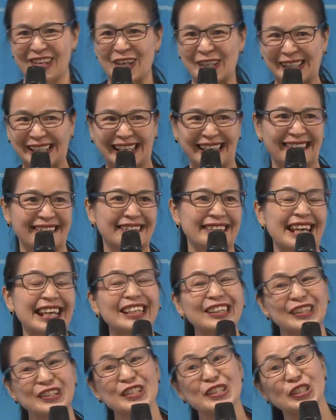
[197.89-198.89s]
Okay,
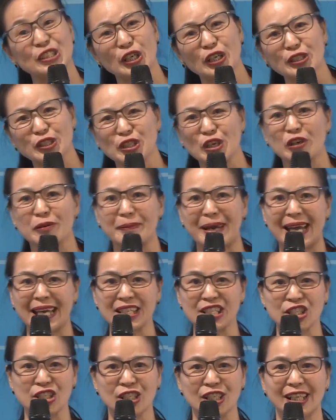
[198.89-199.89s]
thank you so
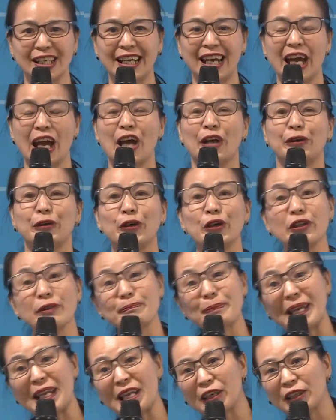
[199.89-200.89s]
much. Ruth
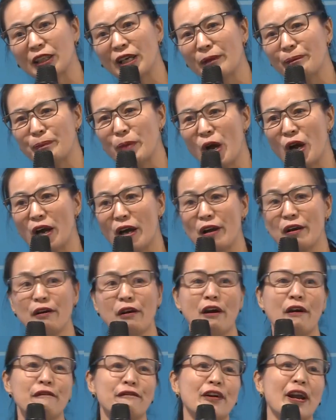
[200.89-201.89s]
Balonglong po
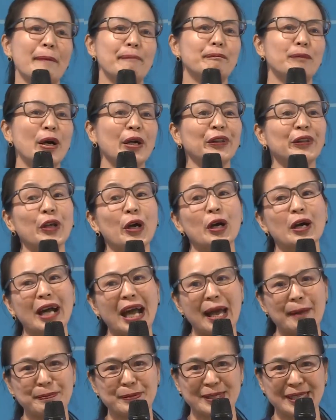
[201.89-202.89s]
from Bontoc
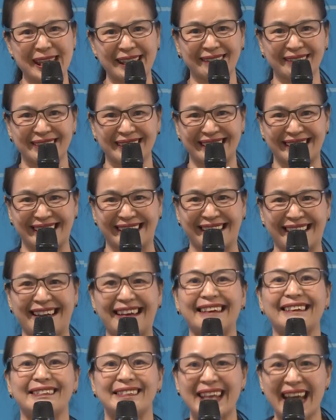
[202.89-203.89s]
Cup Center,
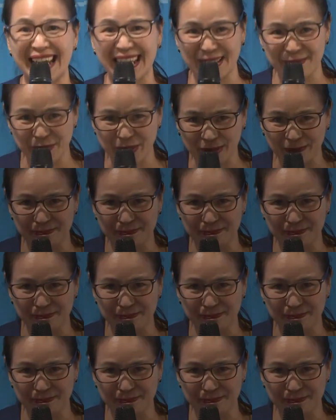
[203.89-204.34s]
Diamond